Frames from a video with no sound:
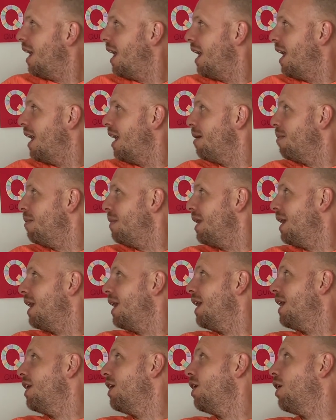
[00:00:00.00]
M,
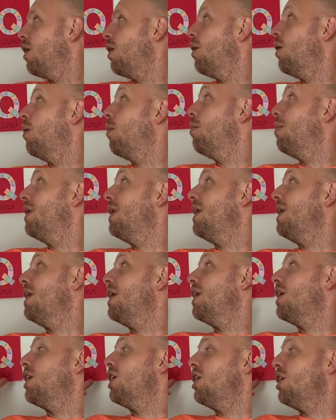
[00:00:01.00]
N, O,
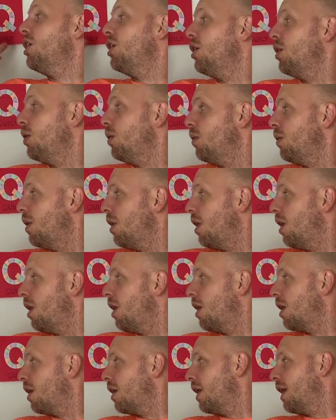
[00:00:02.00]
P, Q,
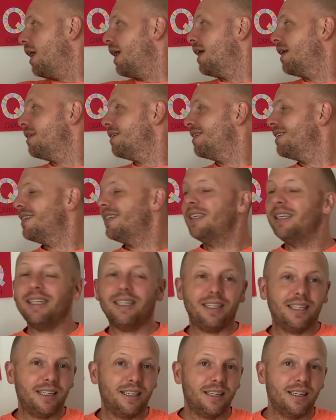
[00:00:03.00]
R, S, T.